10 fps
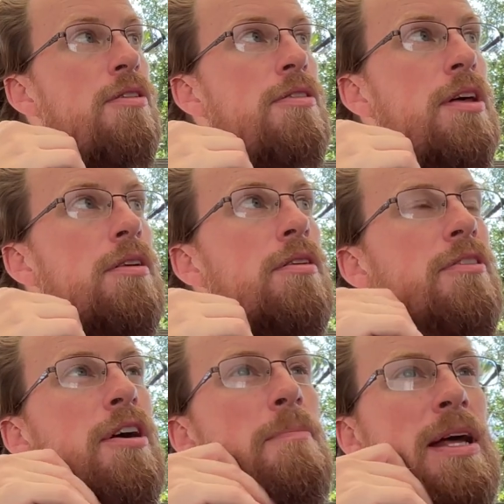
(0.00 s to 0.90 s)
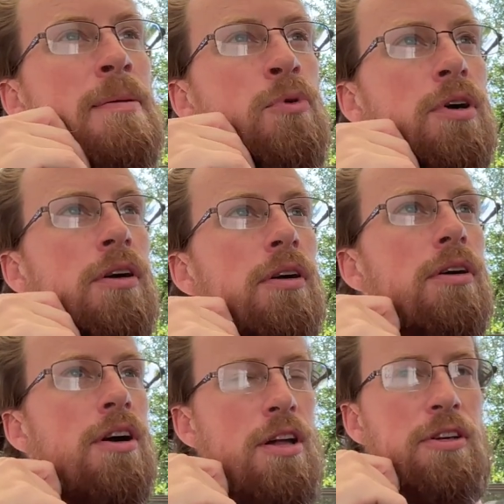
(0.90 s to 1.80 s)
There are many more
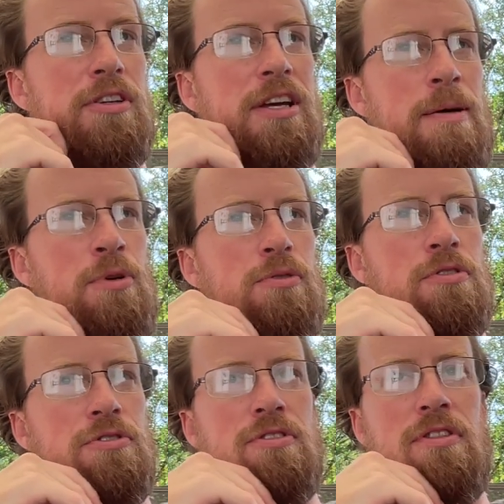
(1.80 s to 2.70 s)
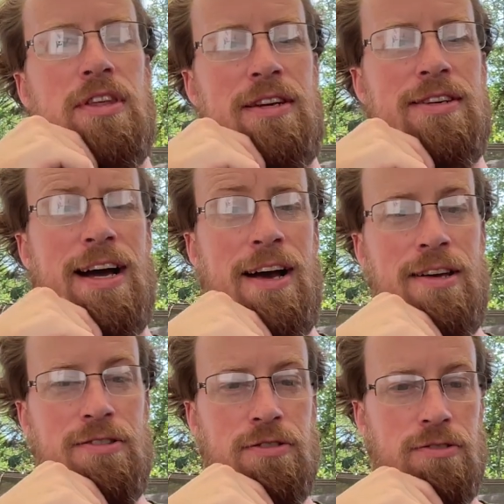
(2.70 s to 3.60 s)
colored chemicals than
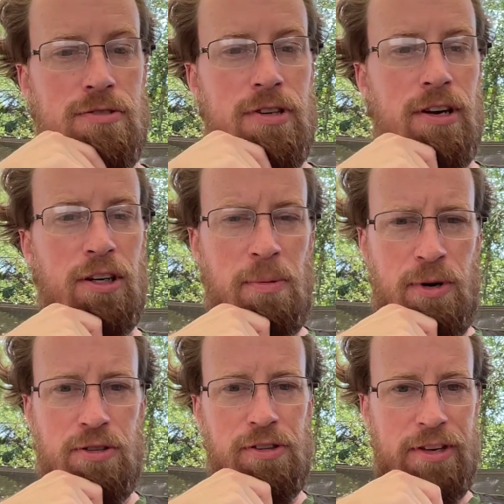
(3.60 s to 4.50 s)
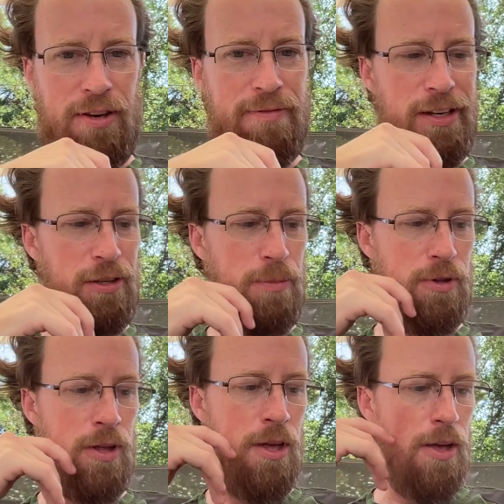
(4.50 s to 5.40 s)
dyes that are commercially available.